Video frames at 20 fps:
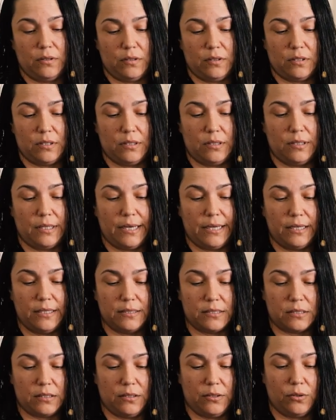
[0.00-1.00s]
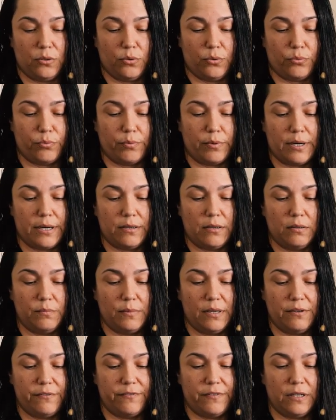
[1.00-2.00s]
The light is going to go right on
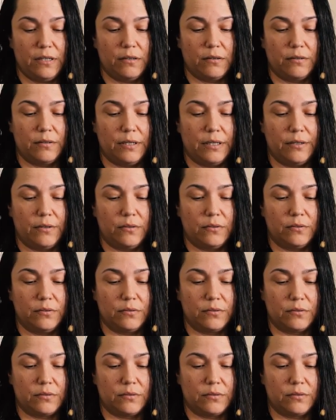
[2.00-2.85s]
my fingernail,